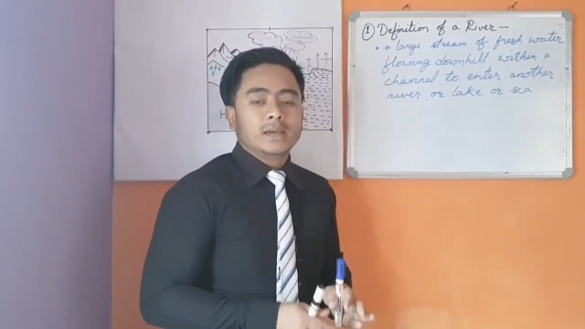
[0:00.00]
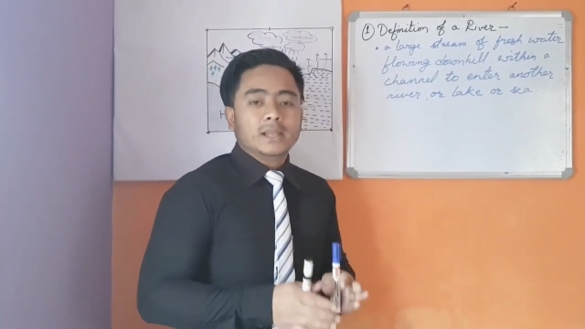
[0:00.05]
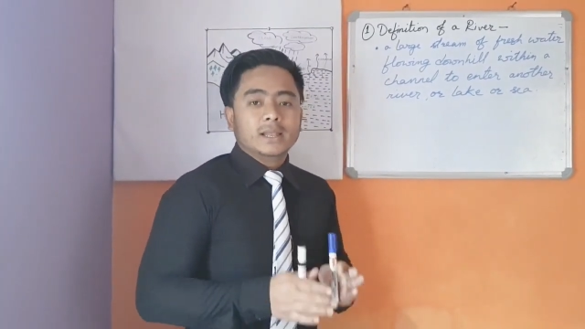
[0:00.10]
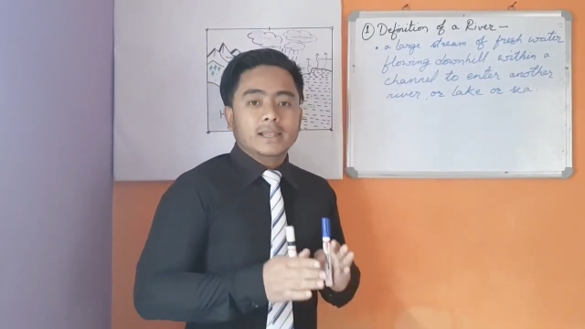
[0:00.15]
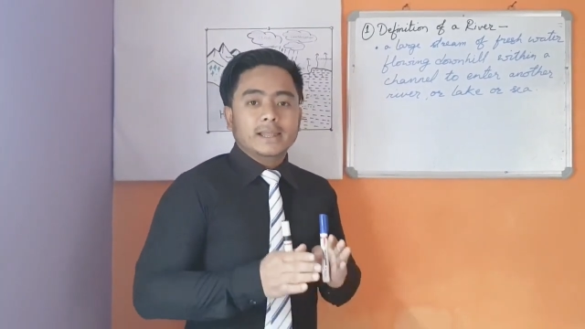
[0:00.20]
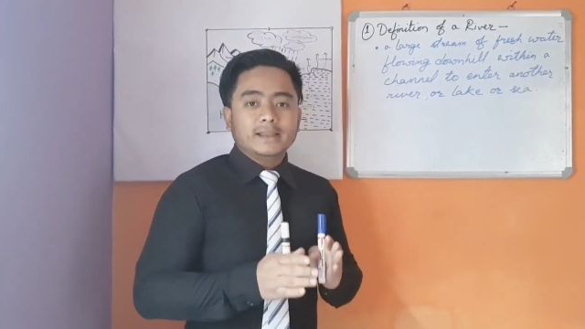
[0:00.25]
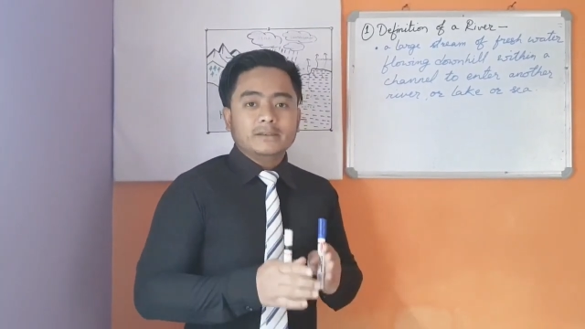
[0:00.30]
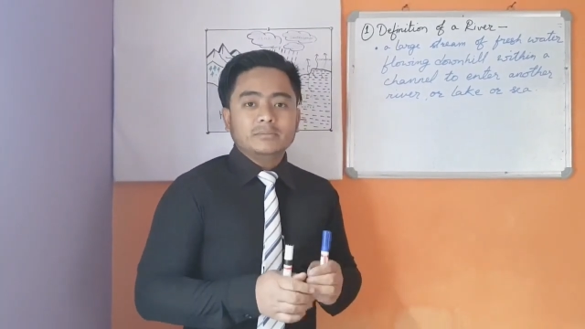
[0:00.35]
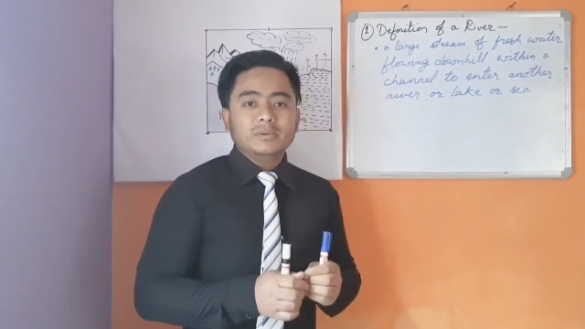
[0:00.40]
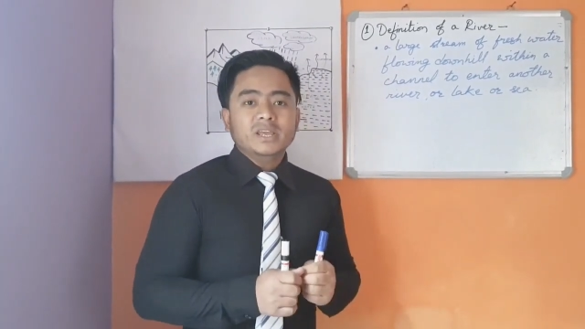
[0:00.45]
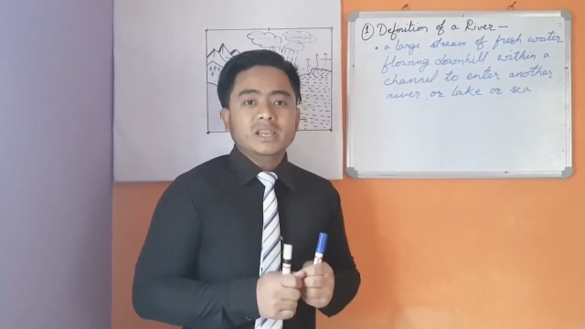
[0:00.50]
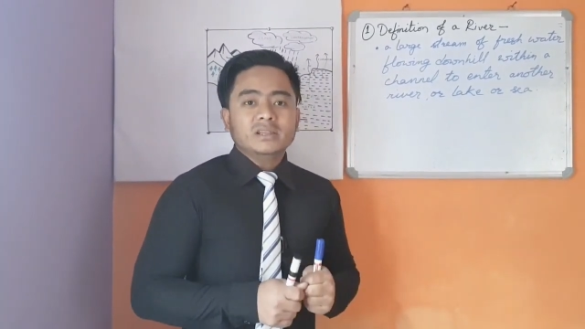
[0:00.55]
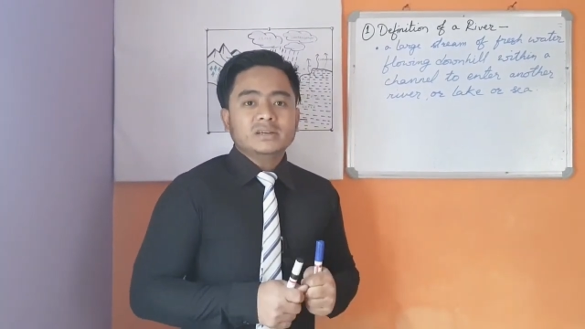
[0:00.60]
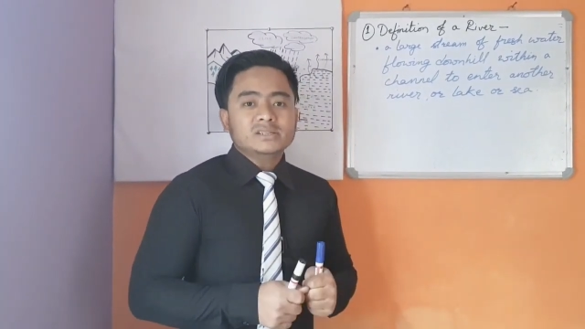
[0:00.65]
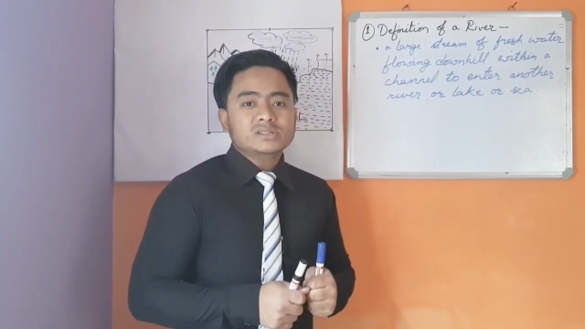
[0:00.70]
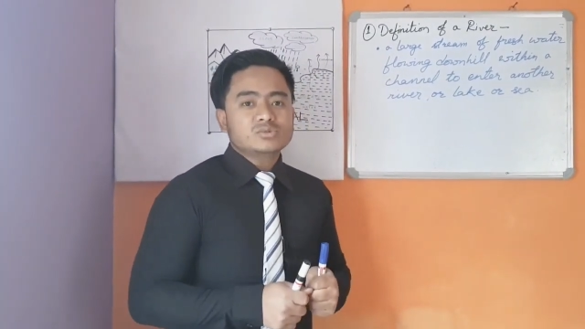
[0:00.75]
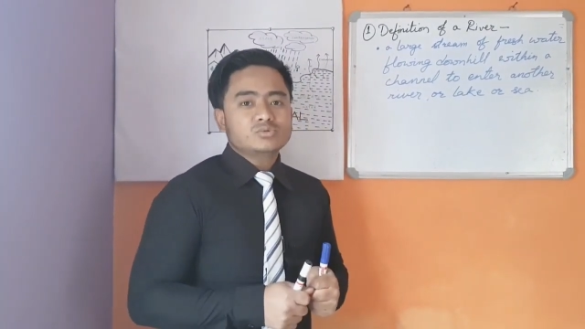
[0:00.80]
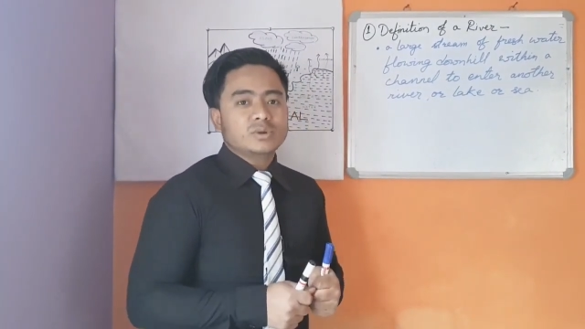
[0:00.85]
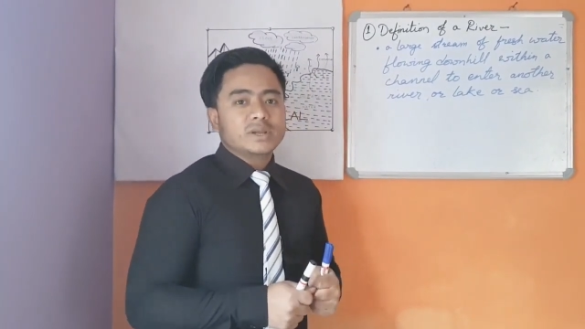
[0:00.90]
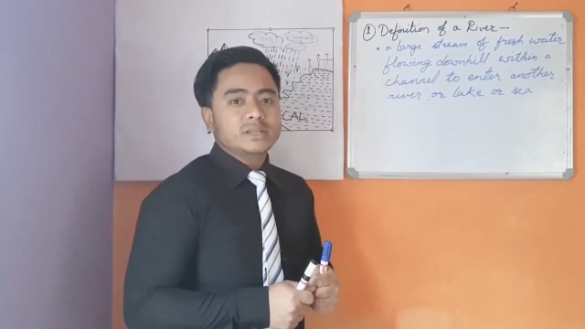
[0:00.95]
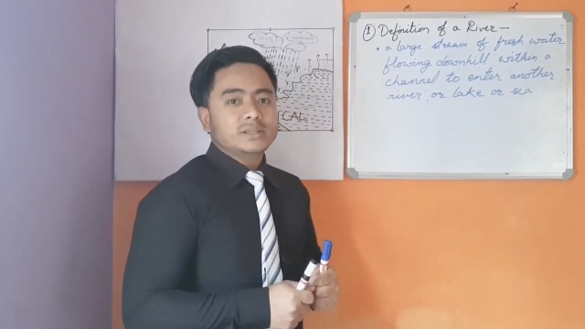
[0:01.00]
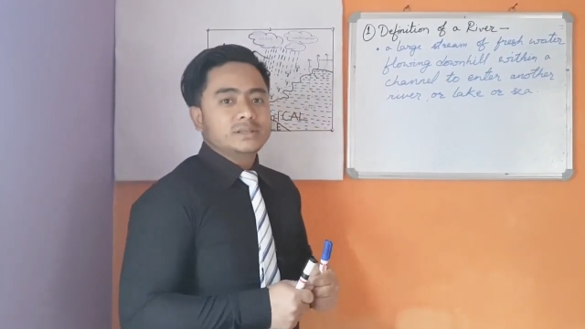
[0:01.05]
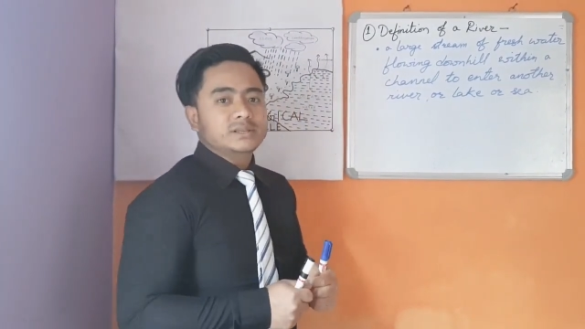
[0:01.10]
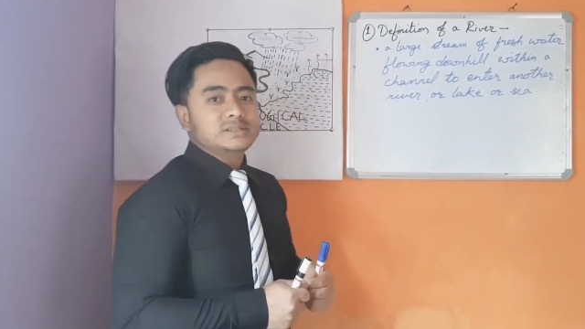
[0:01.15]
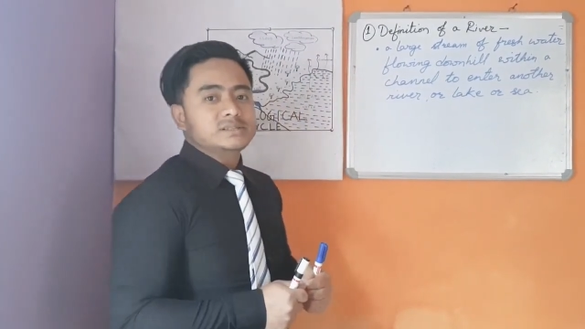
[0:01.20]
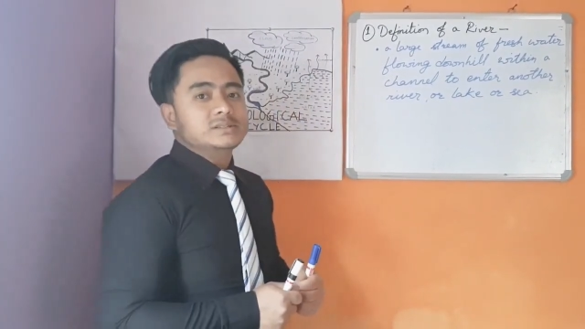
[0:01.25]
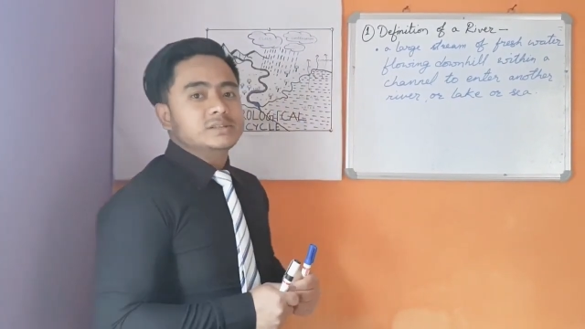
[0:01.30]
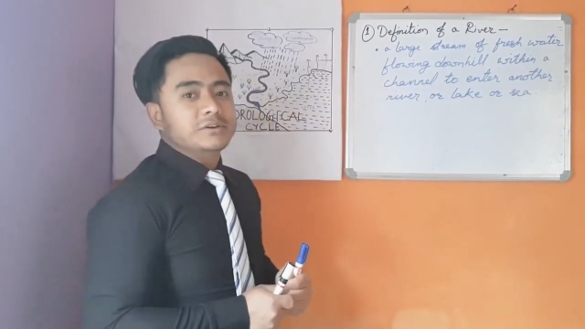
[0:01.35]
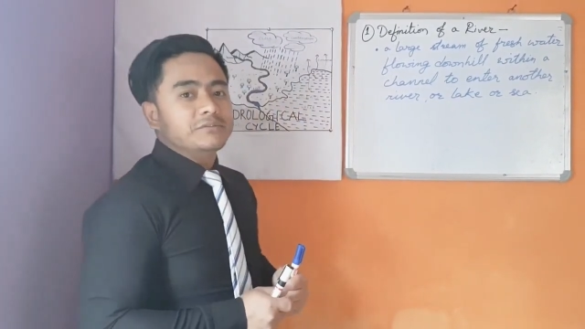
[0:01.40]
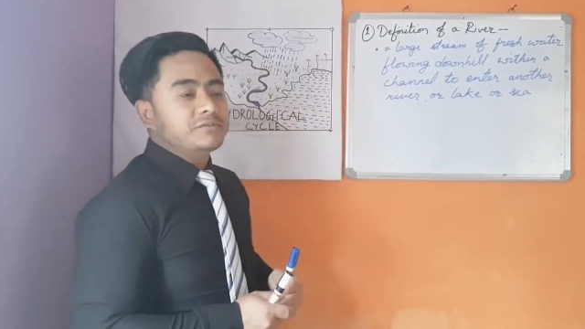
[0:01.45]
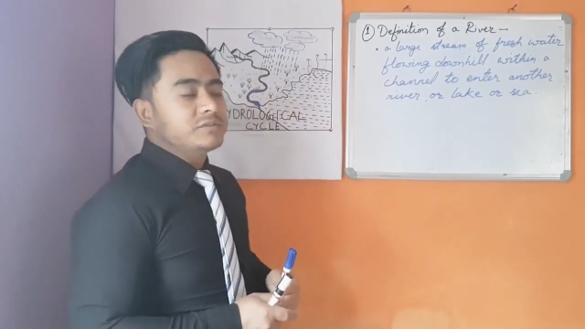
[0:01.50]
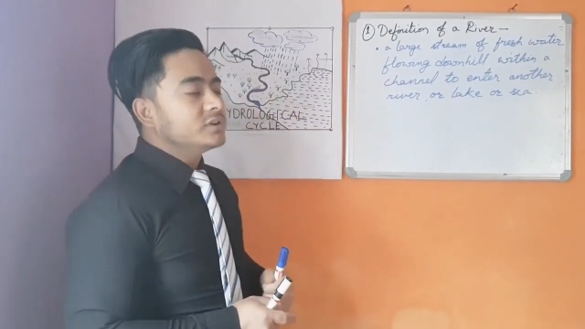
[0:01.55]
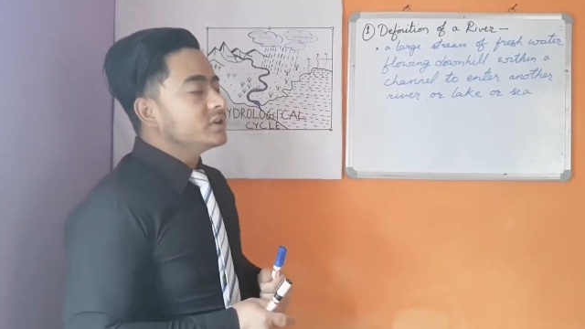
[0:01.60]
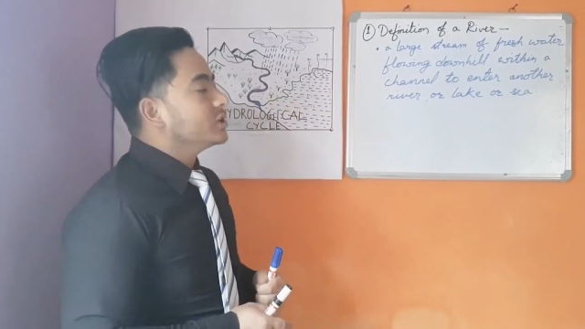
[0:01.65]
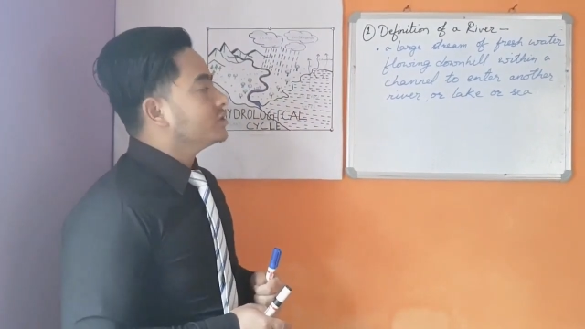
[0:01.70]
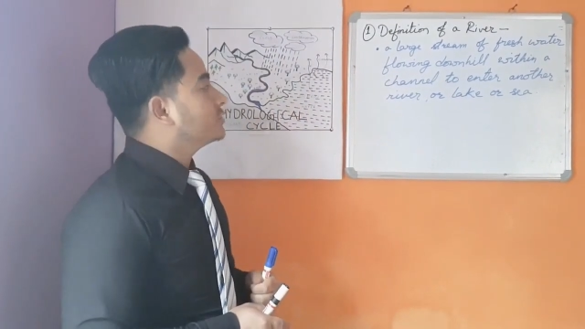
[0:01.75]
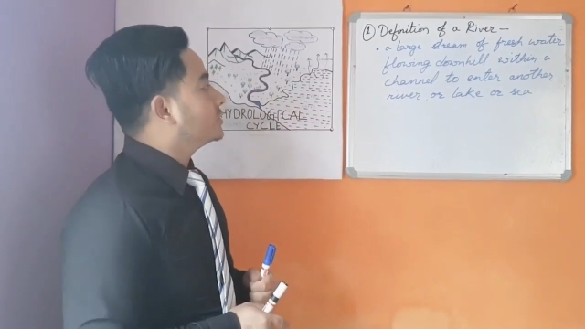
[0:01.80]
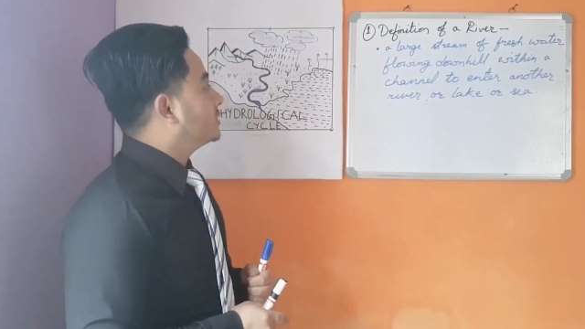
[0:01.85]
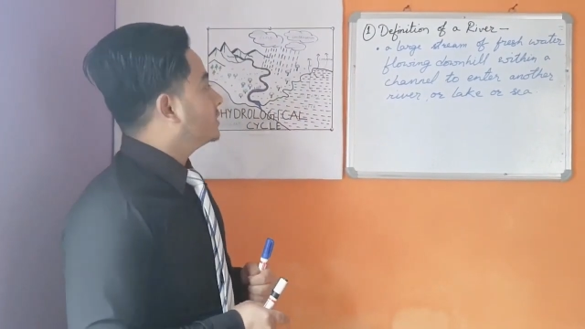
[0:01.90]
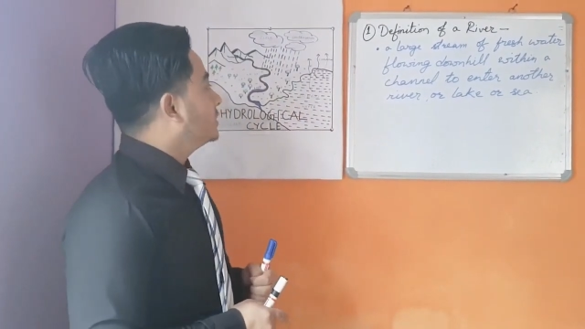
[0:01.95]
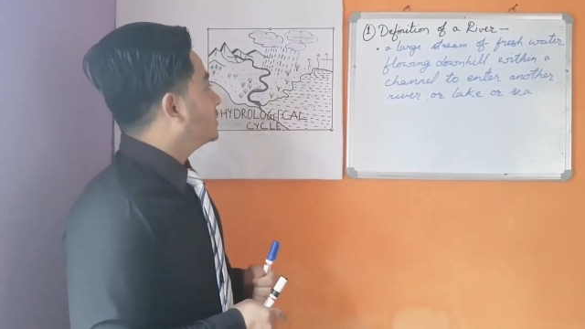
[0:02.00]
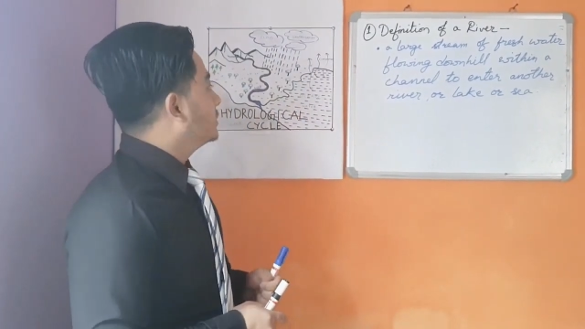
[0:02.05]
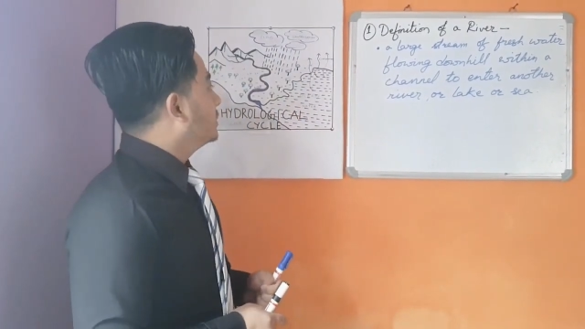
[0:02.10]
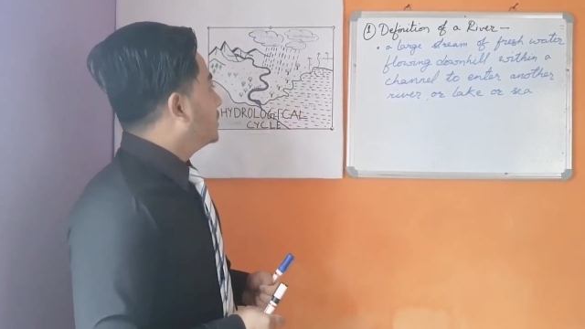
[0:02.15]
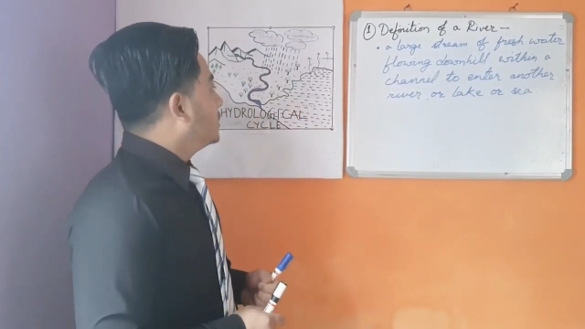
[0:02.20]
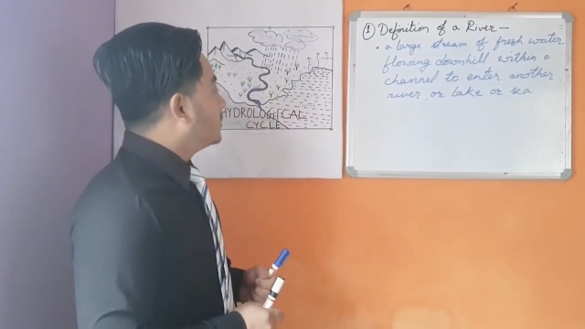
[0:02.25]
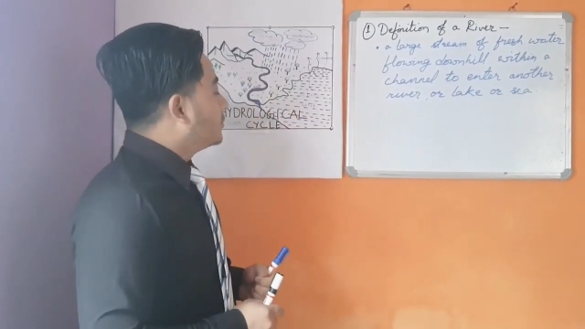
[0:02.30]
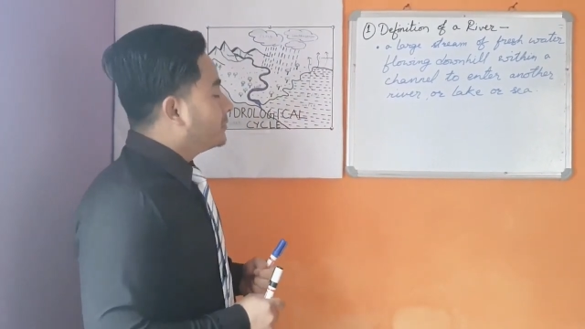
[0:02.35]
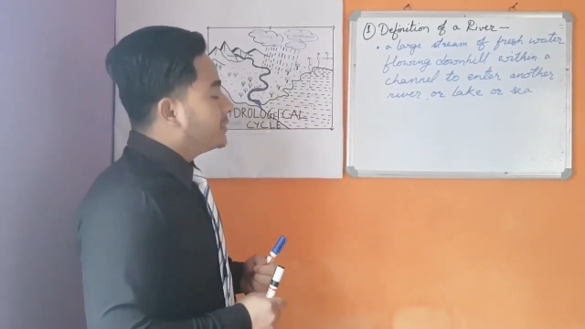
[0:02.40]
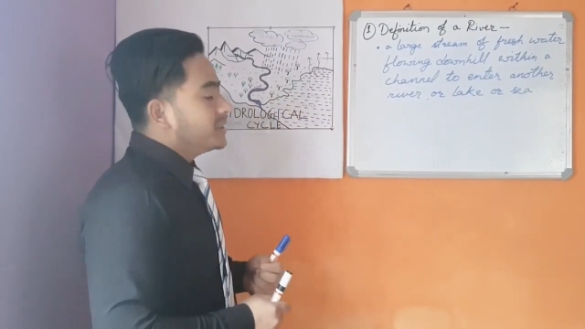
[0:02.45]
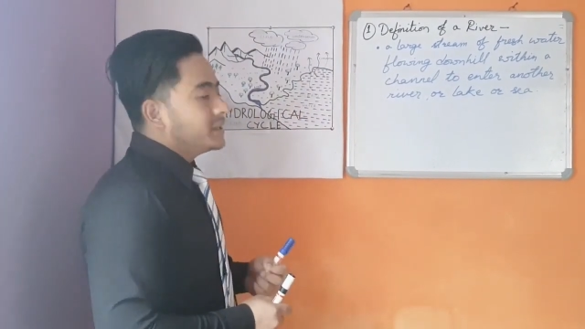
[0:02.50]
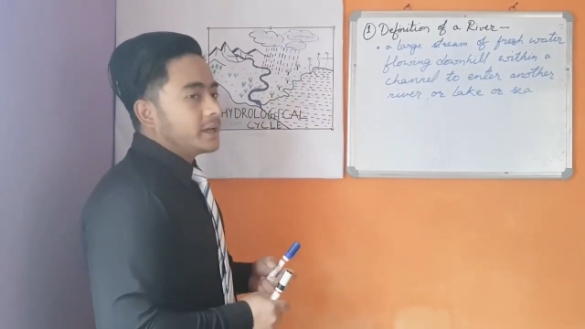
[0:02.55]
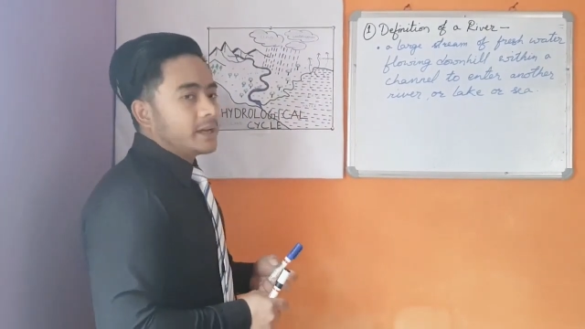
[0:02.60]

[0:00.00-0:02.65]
Let me illustrate this definition with the